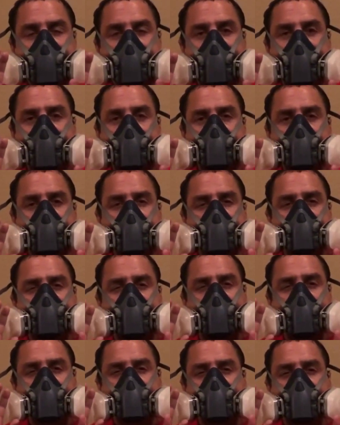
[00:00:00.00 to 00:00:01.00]
I don't want to
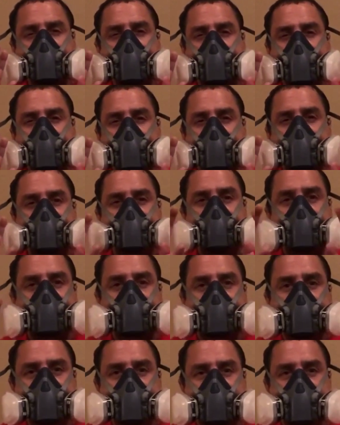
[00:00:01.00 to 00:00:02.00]
blow too hard so it
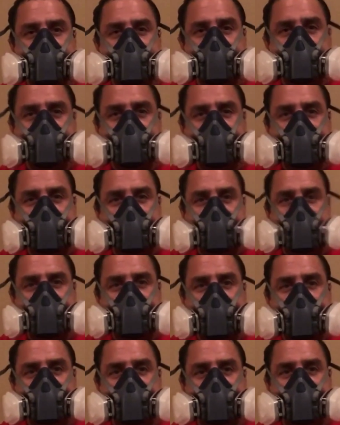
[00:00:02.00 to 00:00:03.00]
pushes completely
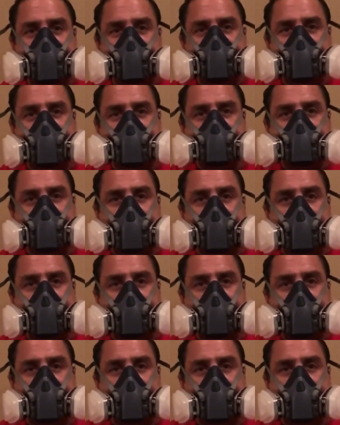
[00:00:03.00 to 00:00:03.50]
away from my face.